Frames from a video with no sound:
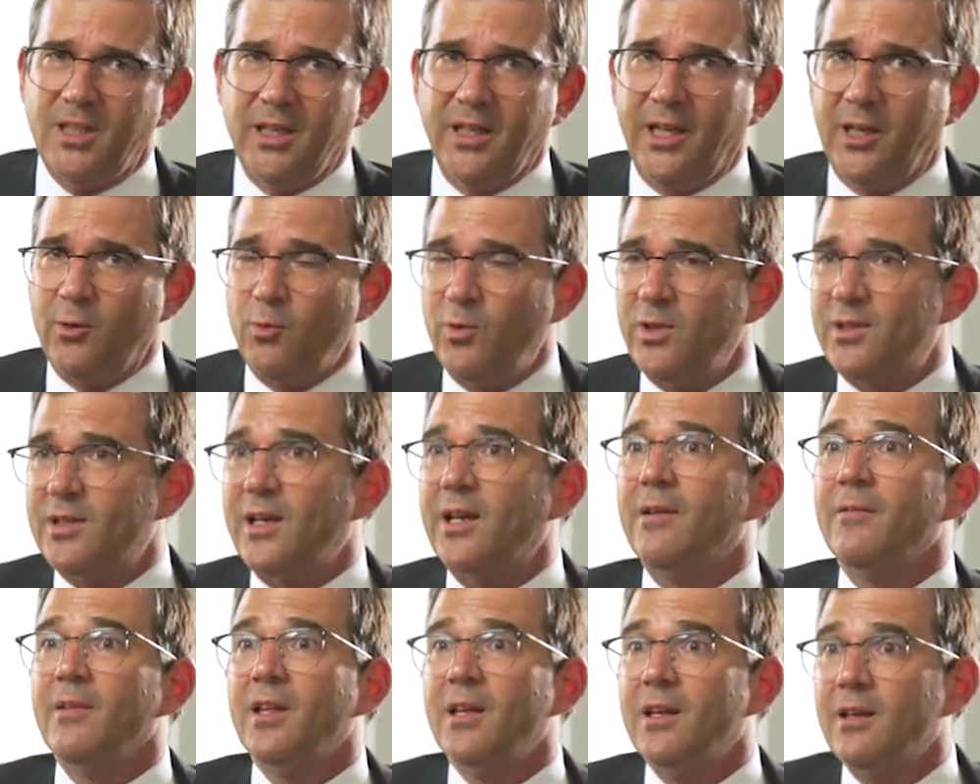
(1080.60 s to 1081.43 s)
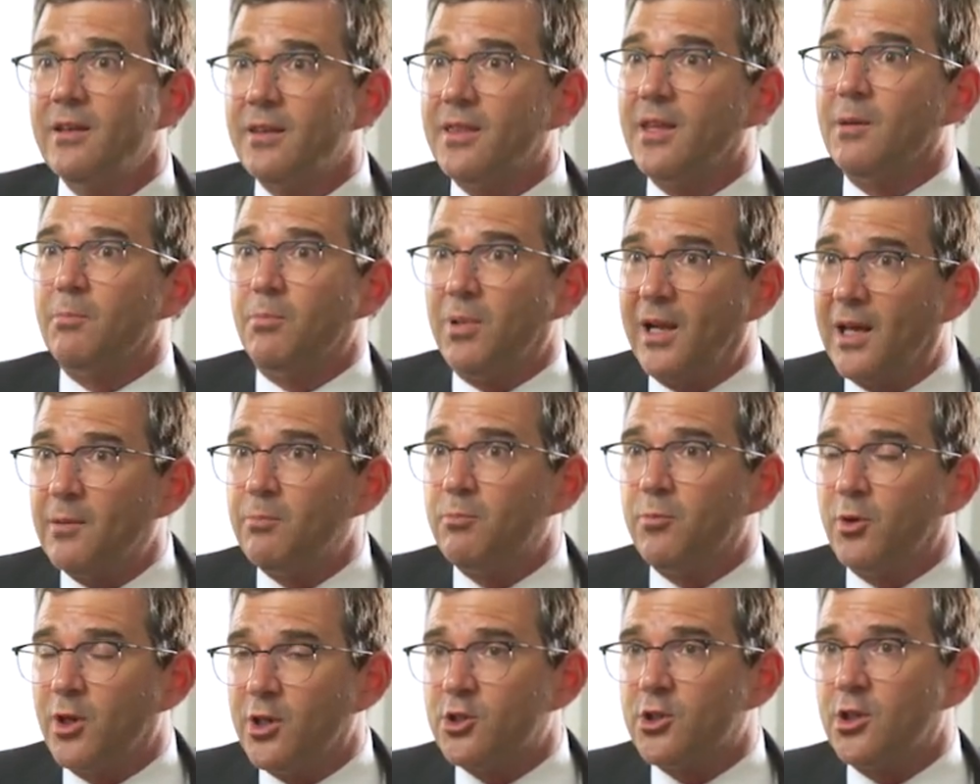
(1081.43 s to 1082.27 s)
And we say, the blood
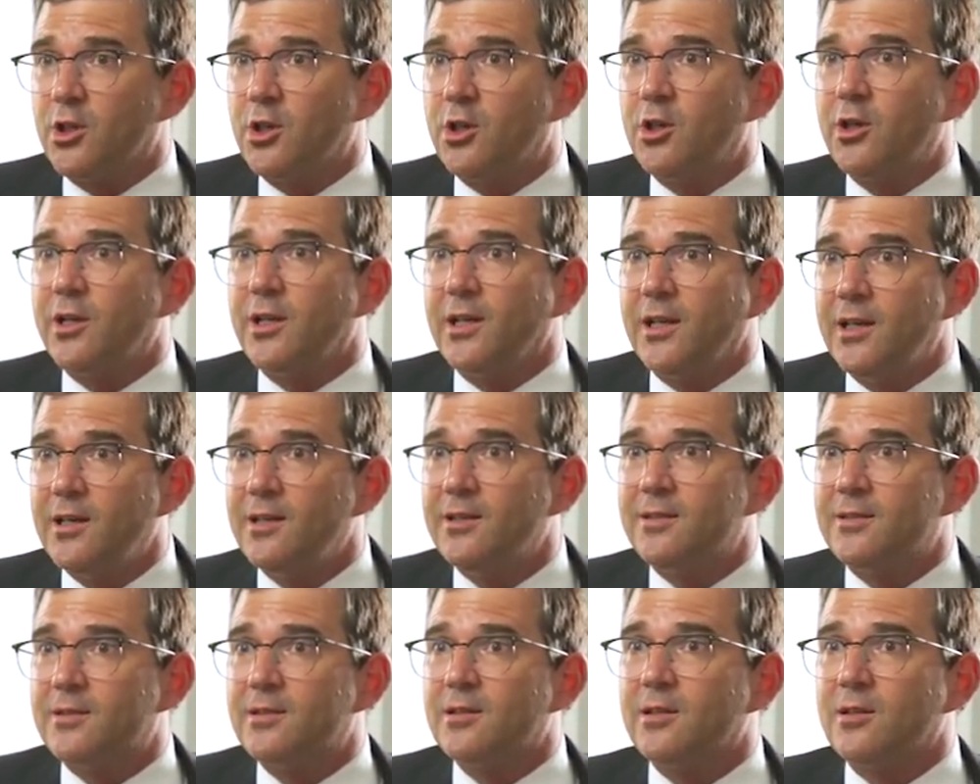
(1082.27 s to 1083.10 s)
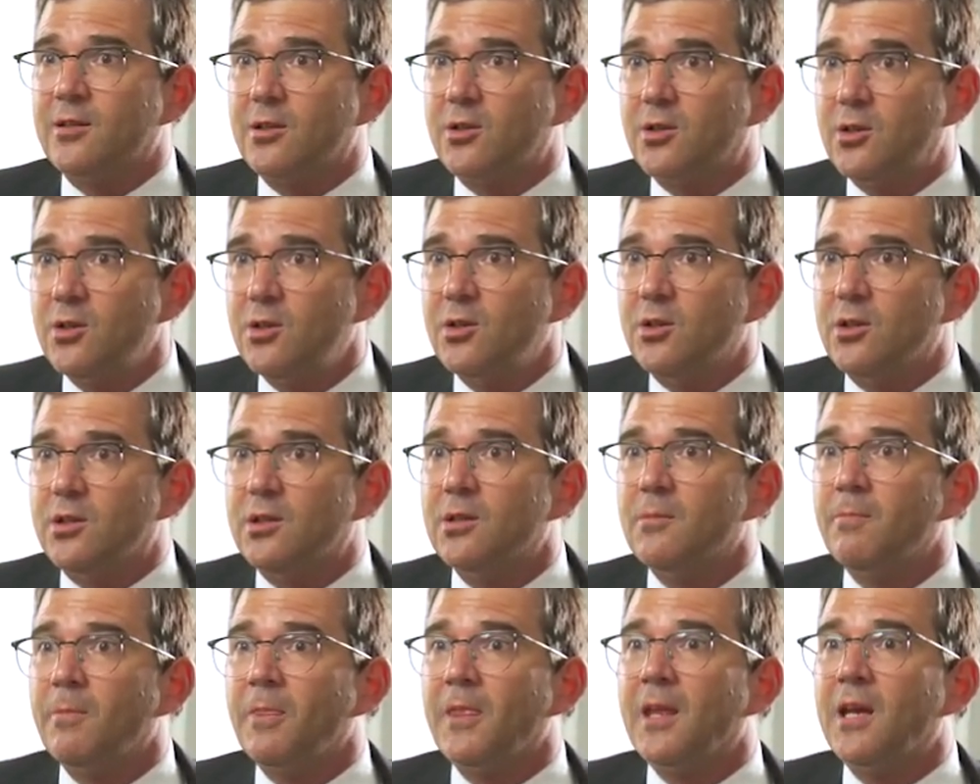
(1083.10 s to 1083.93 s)
pressure is good,
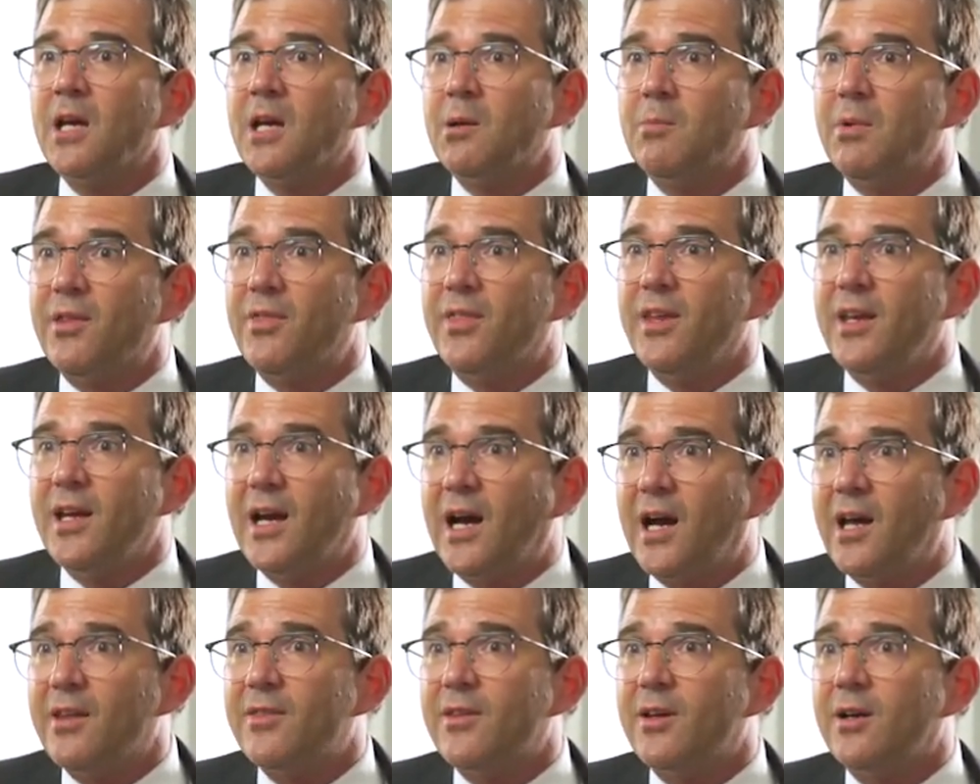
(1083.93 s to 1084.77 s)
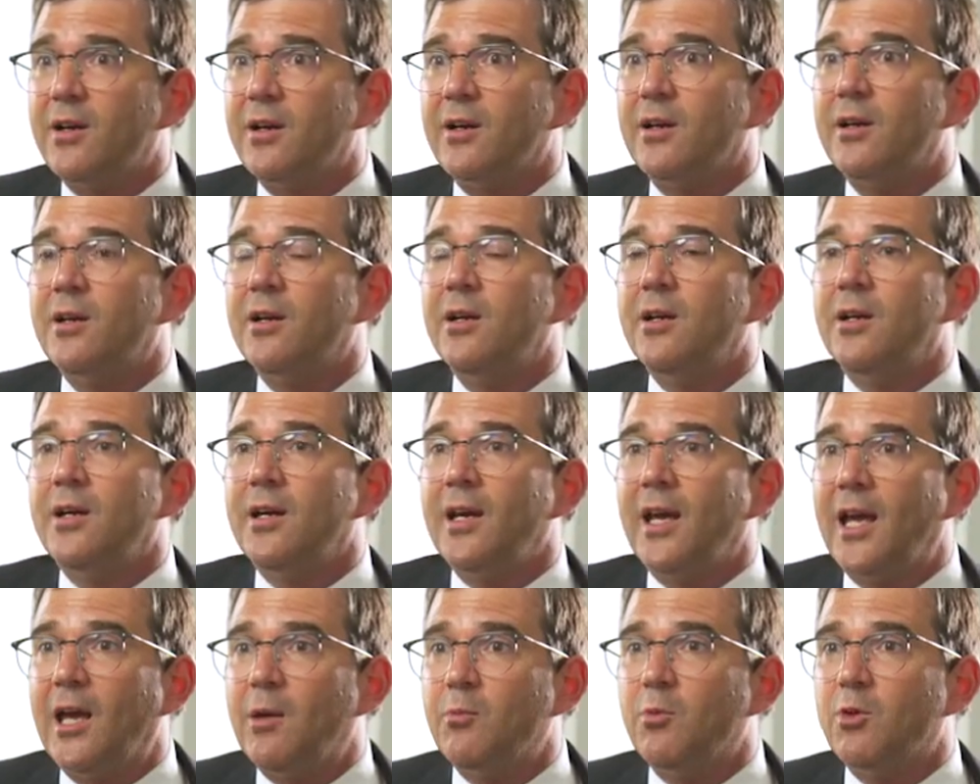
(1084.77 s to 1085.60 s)
but the other
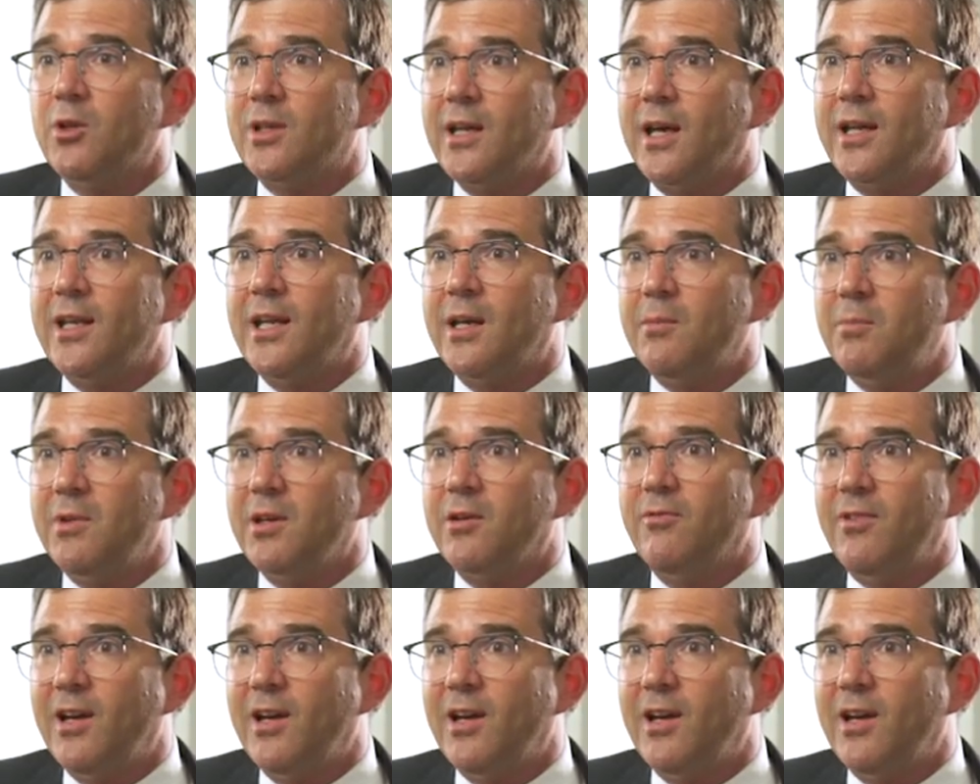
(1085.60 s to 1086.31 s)
hemodynamic